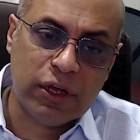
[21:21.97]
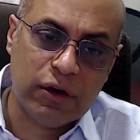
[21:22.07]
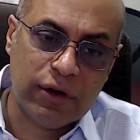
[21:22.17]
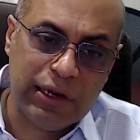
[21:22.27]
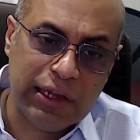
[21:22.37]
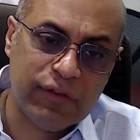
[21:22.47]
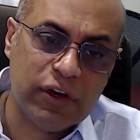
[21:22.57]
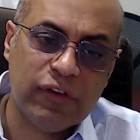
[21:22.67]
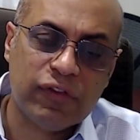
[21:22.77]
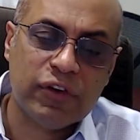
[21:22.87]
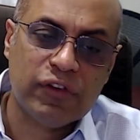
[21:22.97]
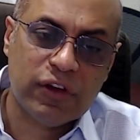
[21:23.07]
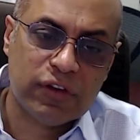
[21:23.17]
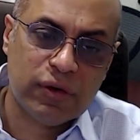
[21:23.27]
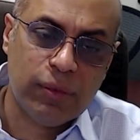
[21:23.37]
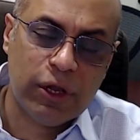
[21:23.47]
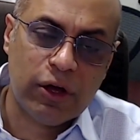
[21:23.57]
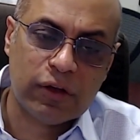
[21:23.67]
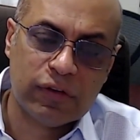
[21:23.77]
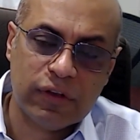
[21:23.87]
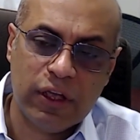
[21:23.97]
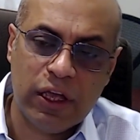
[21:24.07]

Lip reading: can relieve the differentiation blocks